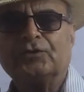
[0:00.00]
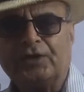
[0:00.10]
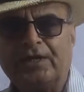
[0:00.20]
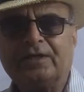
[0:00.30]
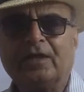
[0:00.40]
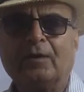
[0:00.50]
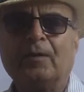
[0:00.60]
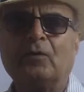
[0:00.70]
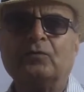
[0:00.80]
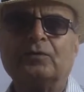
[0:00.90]
Think
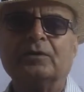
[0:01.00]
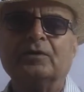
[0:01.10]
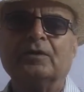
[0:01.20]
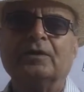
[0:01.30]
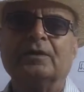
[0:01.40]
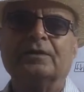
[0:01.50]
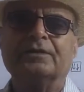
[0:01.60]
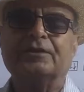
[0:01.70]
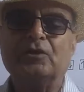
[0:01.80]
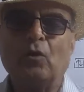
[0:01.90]
about
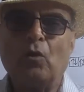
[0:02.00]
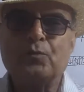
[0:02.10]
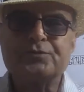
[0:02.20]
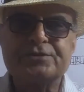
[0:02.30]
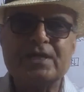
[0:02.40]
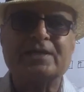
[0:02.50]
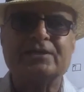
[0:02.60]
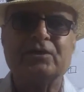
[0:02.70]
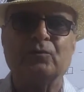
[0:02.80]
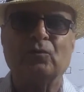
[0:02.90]
the
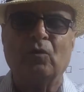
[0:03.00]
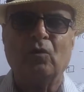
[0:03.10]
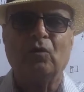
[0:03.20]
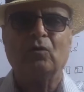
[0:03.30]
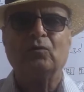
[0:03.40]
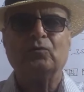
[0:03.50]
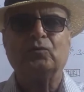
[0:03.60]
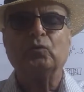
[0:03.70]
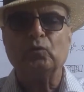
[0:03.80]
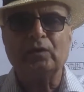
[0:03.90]
objective
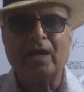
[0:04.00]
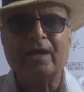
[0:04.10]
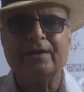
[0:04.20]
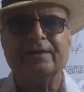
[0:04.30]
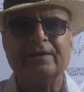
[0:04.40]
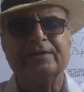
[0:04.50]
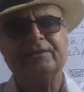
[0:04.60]
to learn